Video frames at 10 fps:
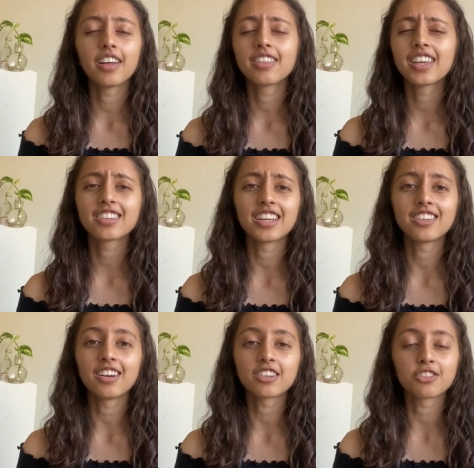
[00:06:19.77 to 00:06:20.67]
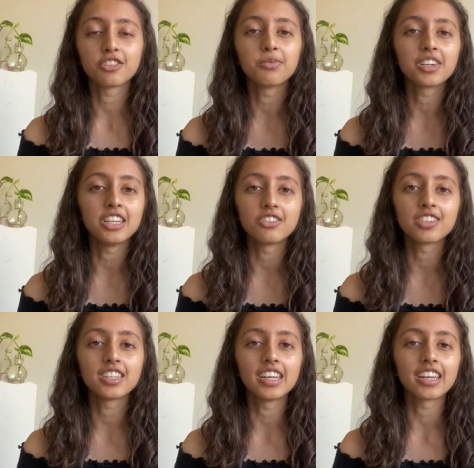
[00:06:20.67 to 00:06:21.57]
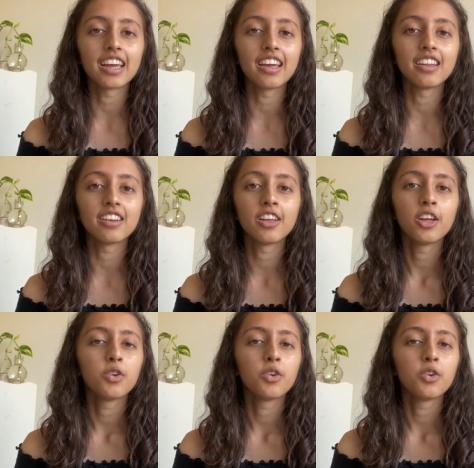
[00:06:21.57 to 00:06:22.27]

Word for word: I think TED Talks are super interesting and